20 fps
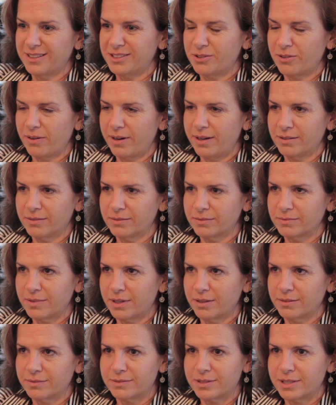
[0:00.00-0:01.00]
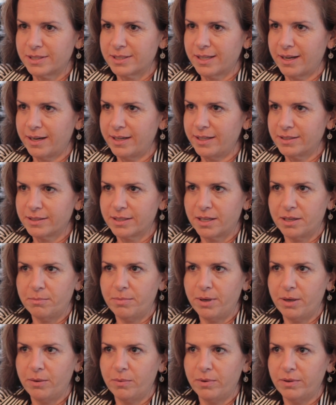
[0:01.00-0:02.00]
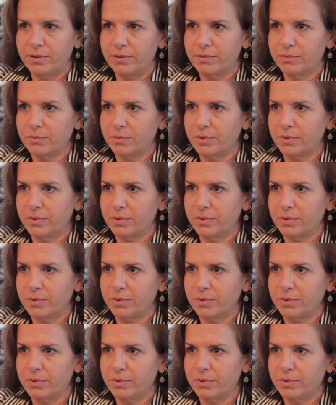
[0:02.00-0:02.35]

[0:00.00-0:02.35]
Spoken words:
drain on society it's going to be with